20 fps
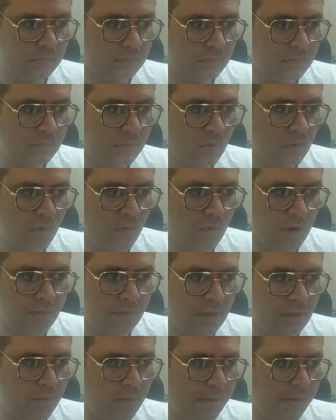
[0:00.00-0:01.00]
What will
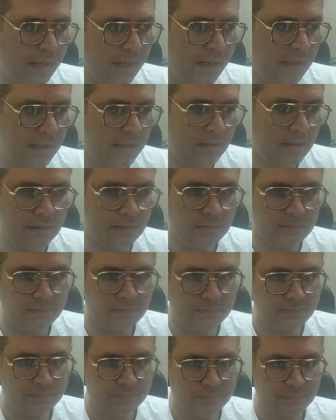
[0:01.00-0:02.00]
you play?
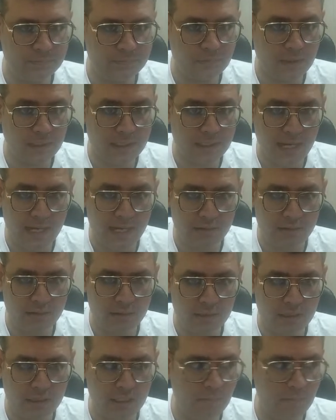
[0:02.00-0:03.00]
Yes,
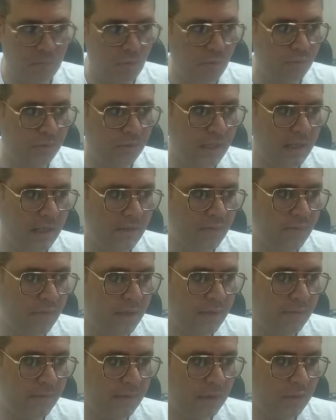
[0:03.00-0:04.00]
king moves here. What
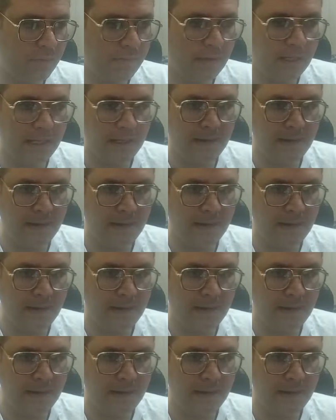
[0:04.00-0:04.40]
will you play?